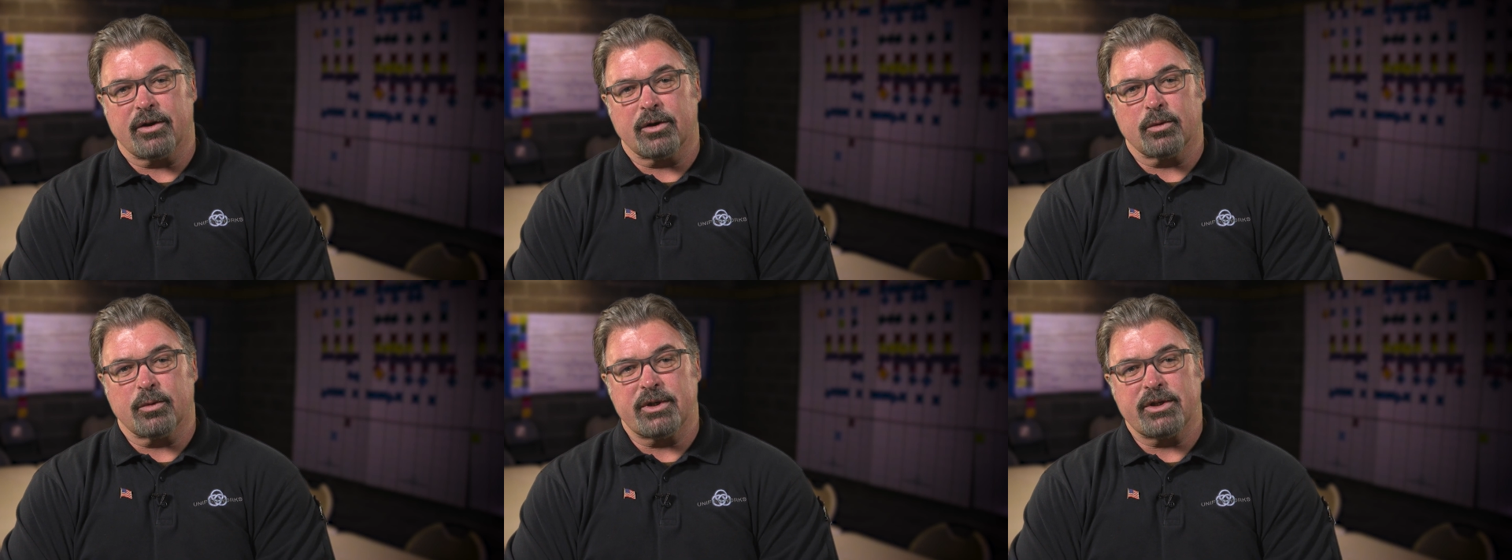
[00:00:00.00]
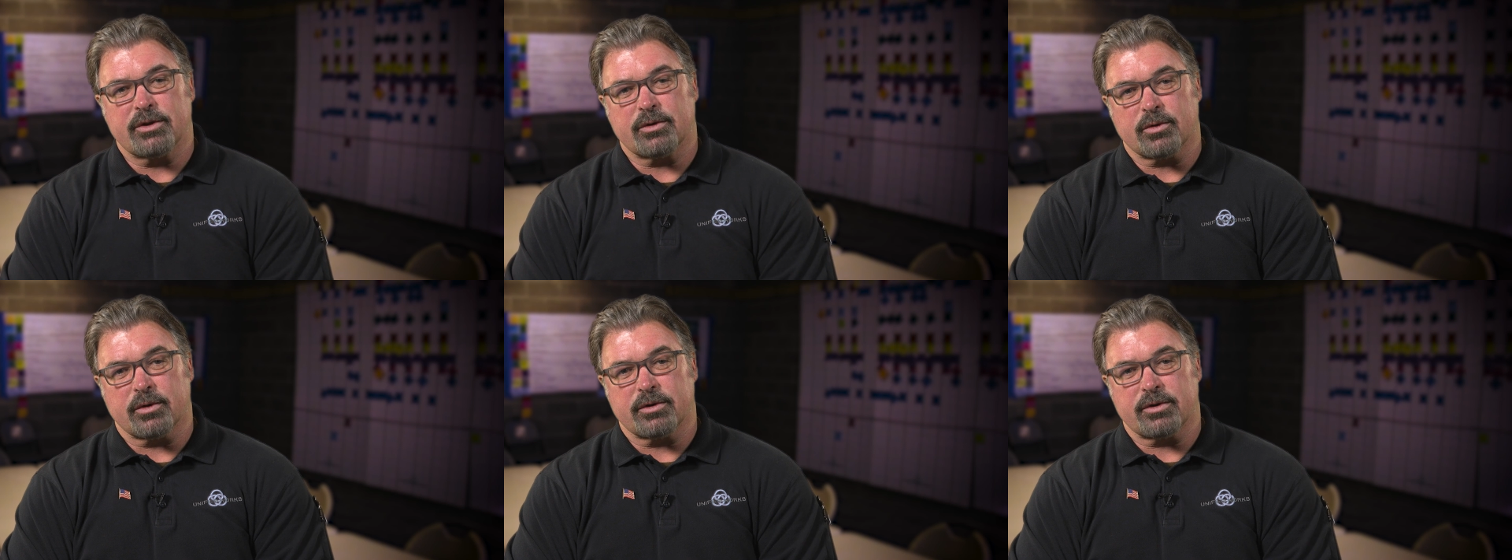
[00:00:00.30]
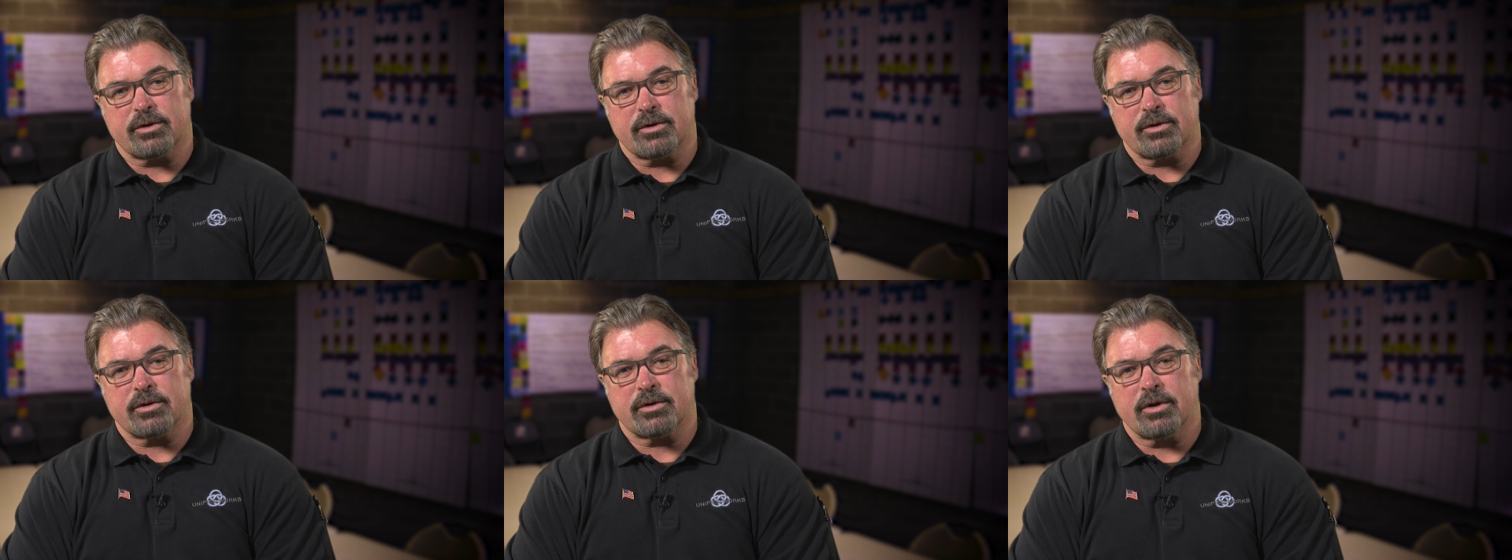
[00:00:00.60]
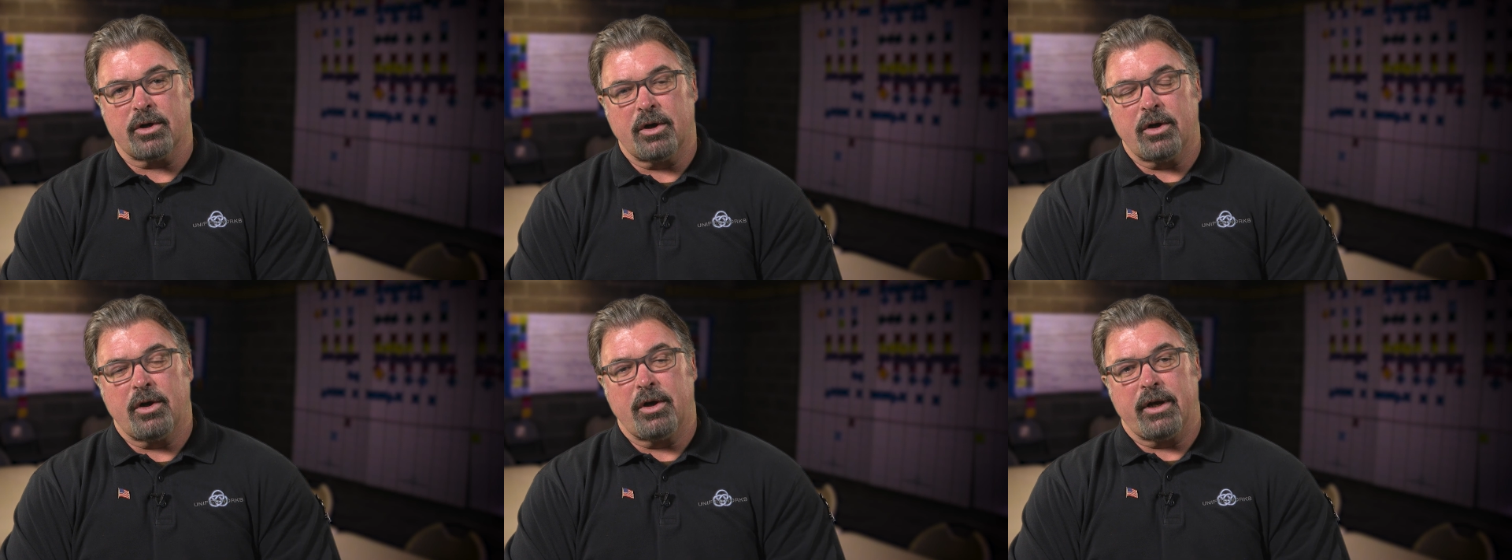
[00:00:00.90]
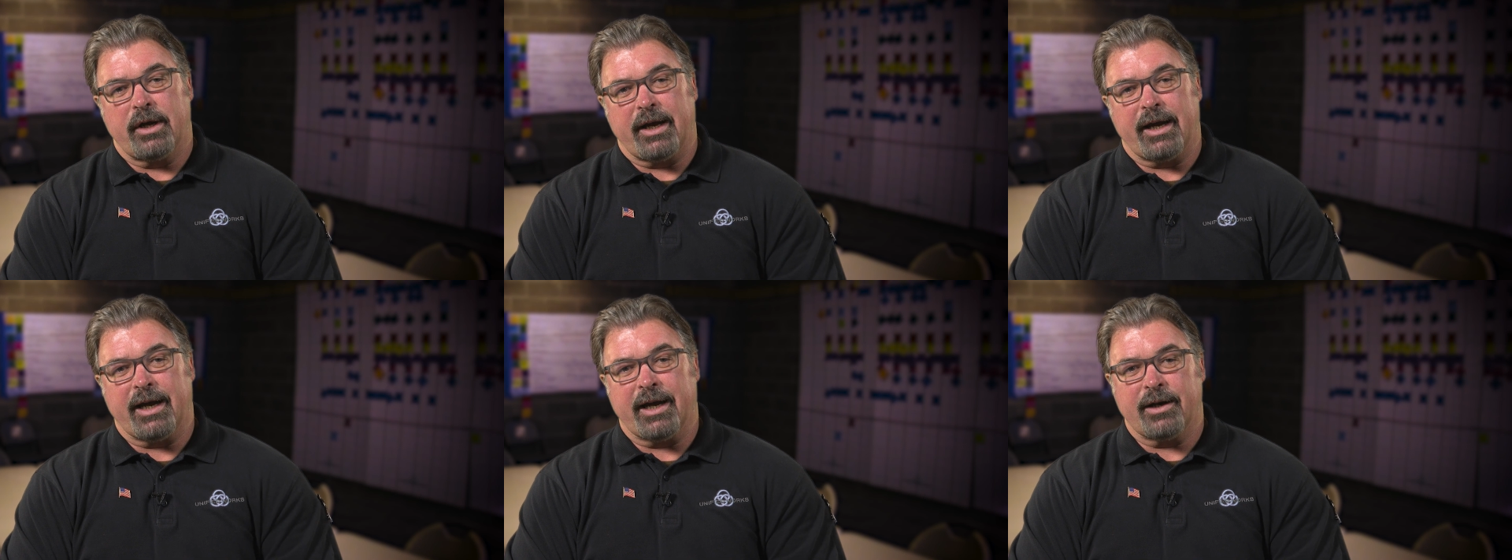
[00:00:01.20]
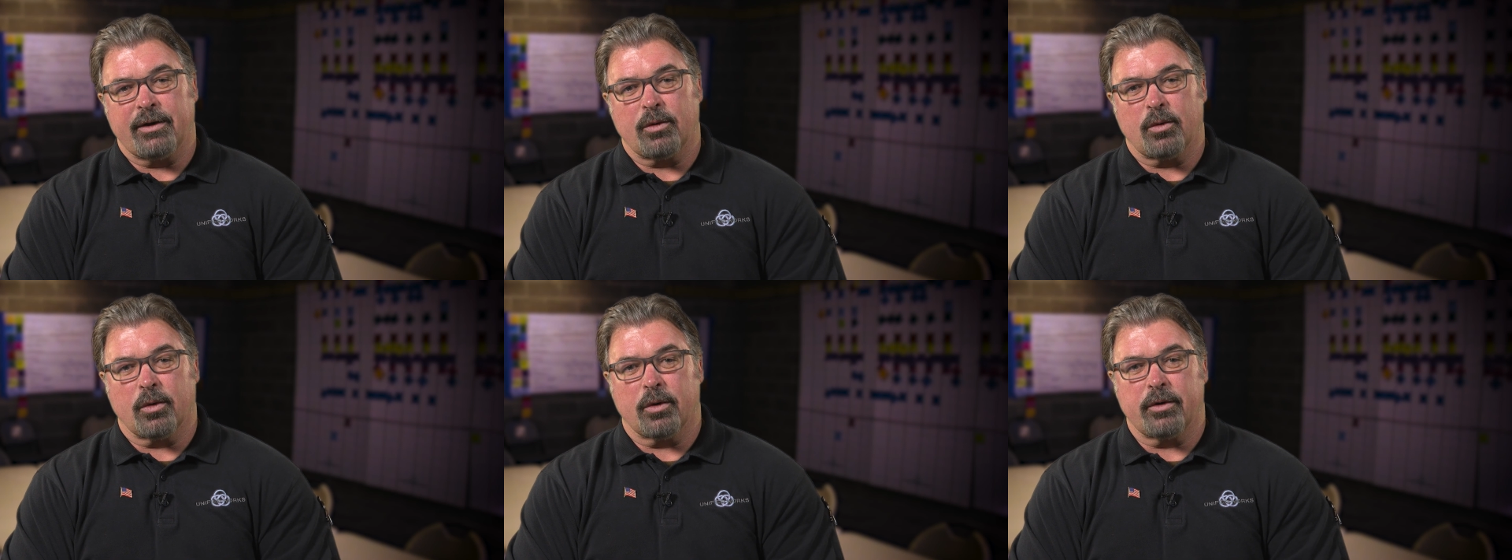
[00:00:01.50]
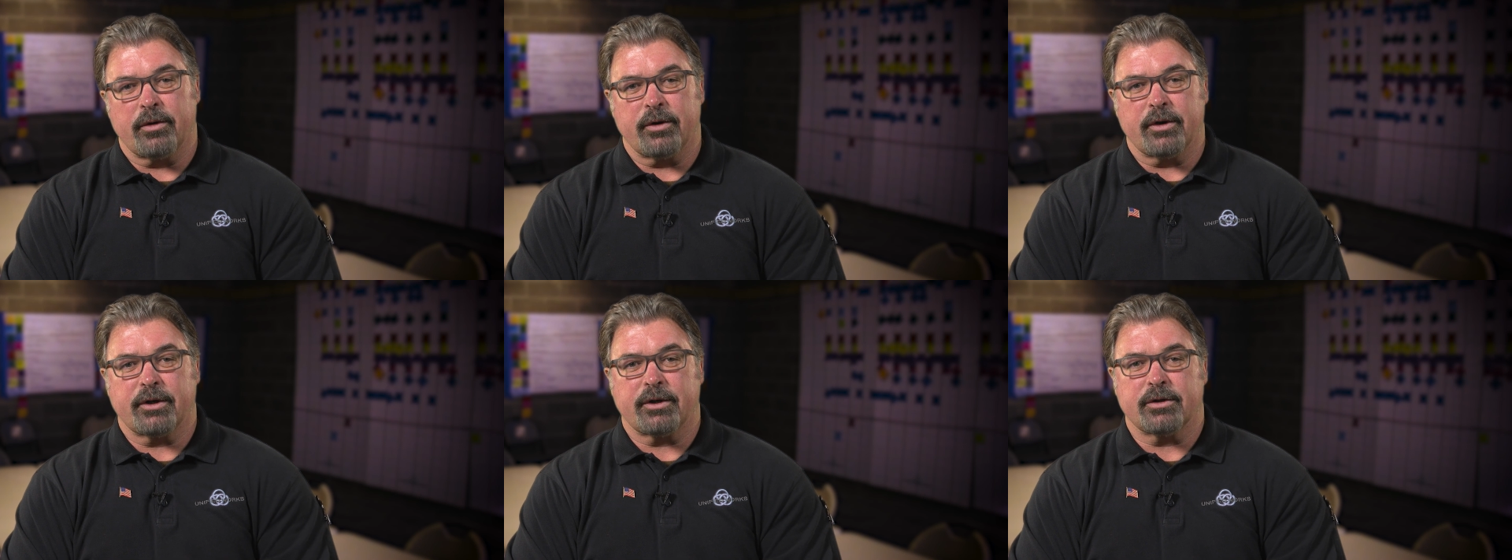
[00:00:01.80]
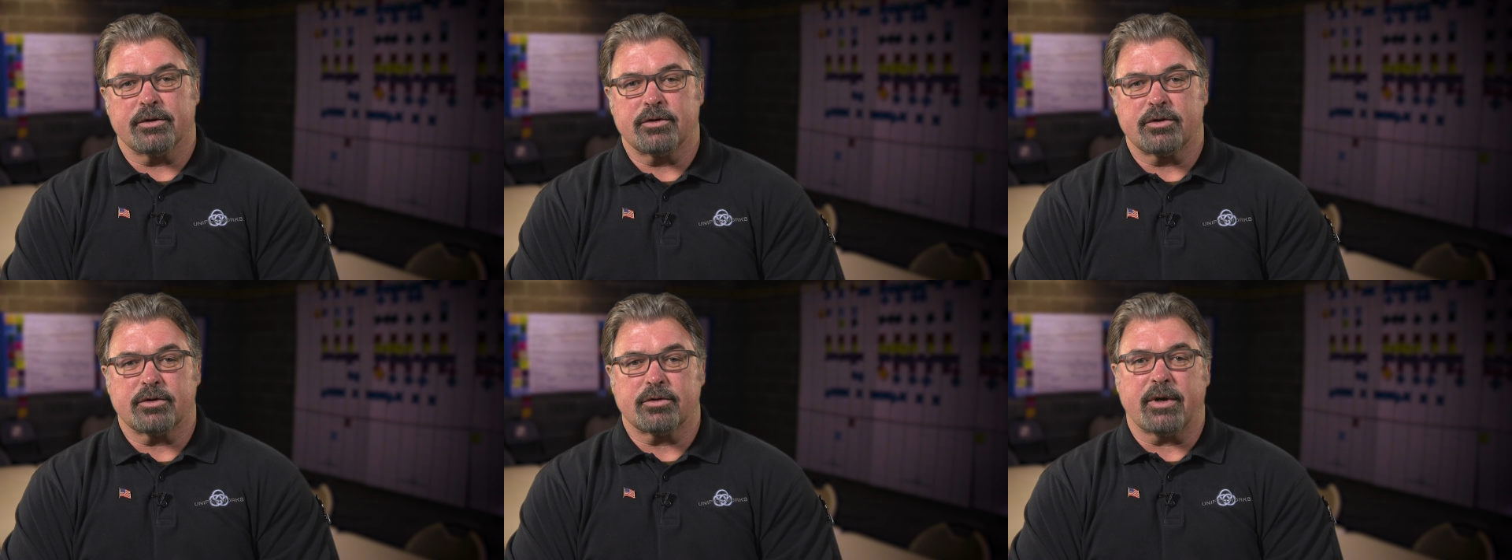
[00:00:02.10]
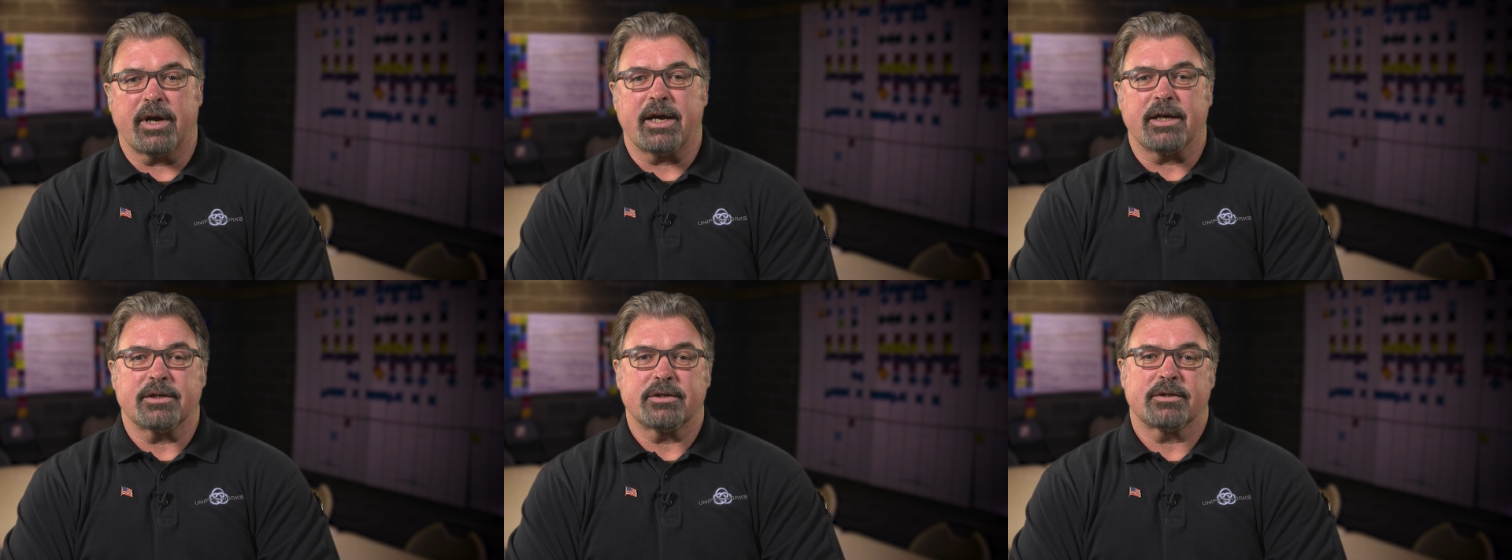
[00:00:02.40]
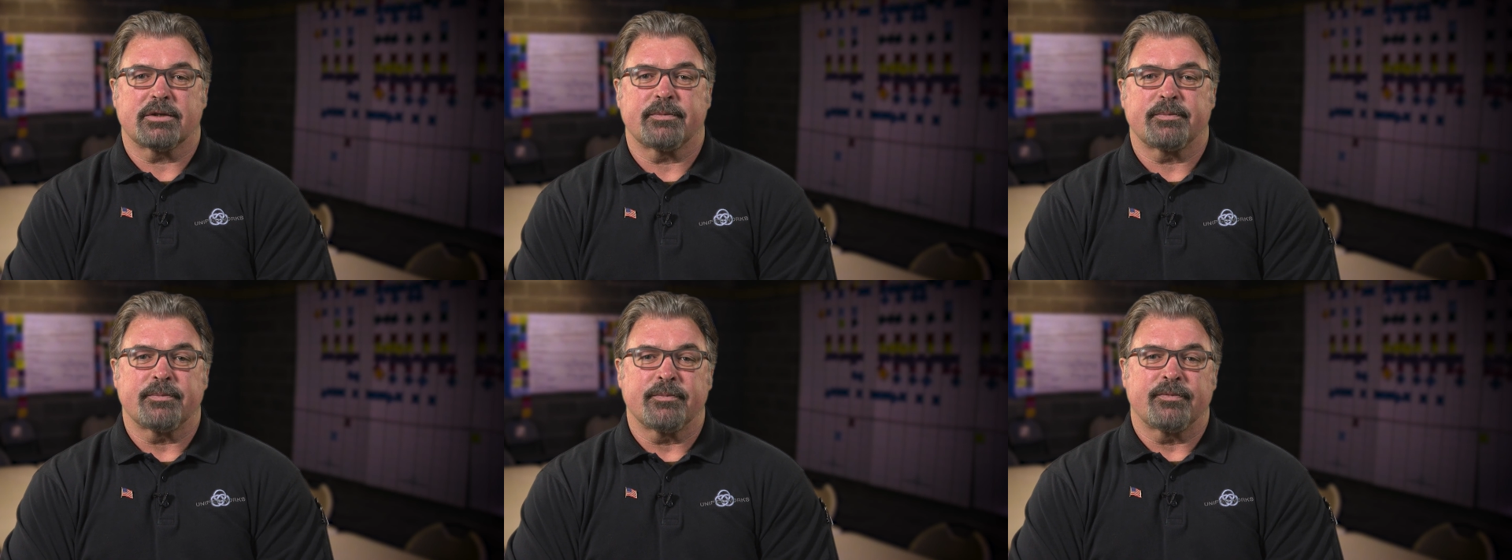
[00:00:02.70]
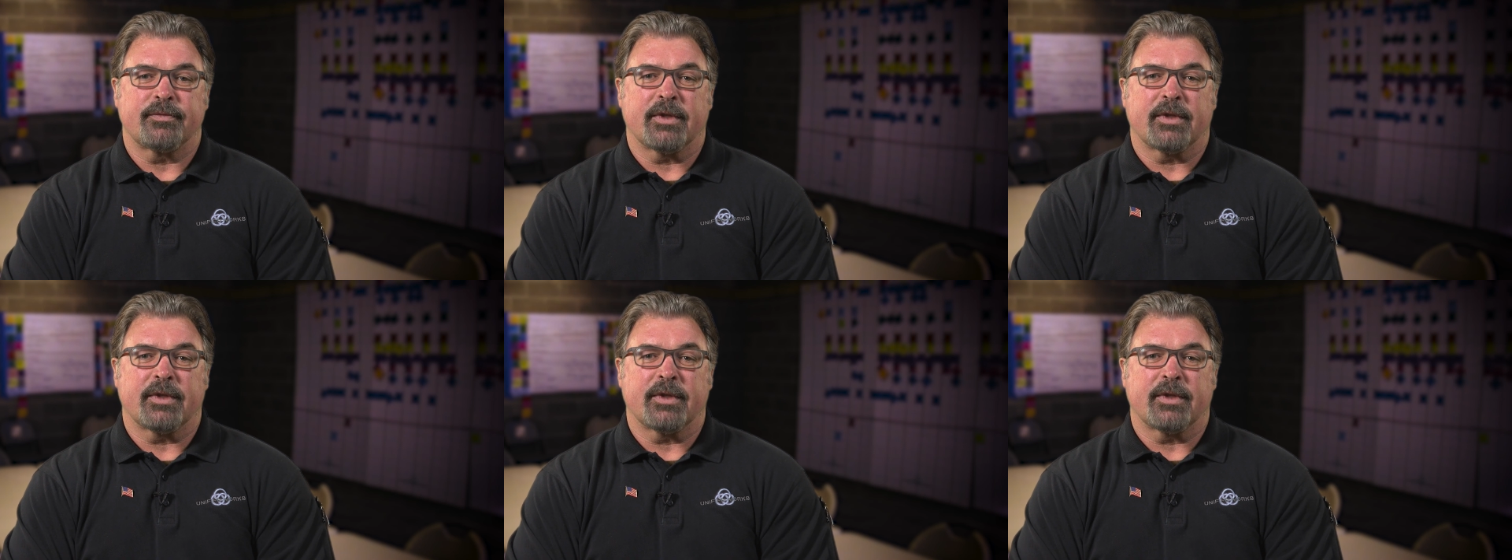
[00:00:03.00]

their resources and or their constraints.